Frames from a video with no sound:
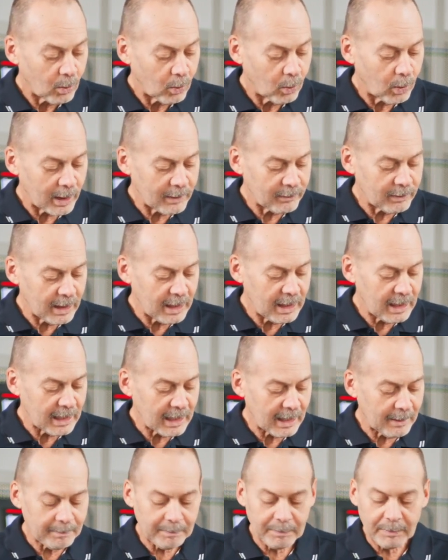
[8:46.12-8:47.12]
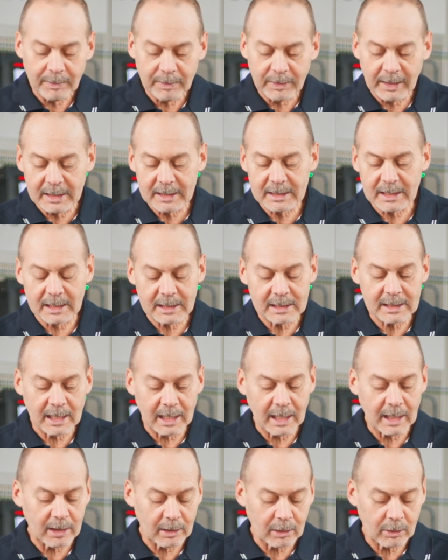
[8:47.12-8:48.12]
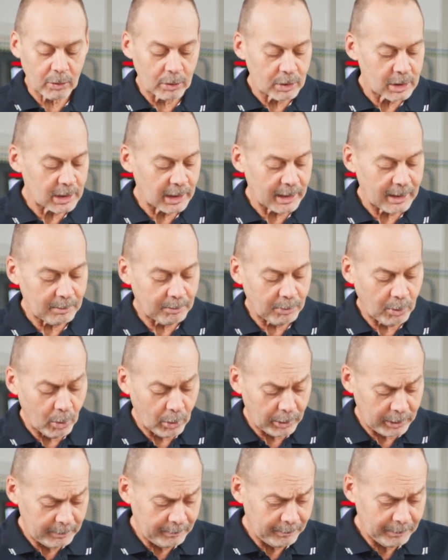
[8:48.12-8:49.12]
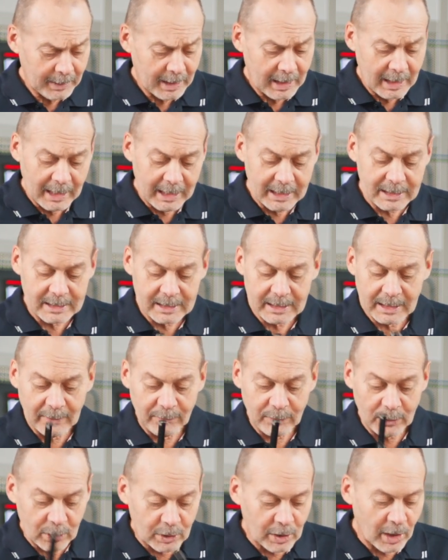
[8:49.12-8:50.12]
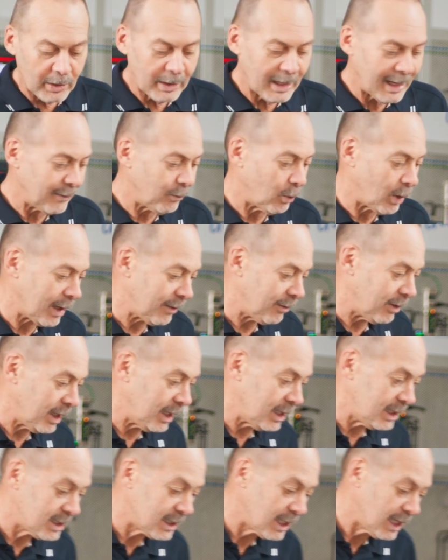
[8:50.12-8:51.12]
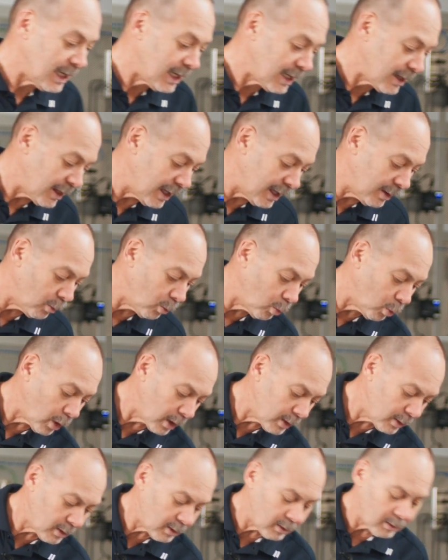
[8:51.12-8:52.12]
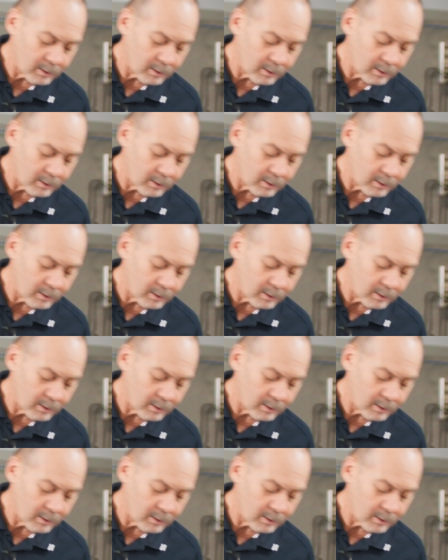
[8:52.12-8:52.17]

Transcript: One of the things that's crucially important is if you don't have one of these, then what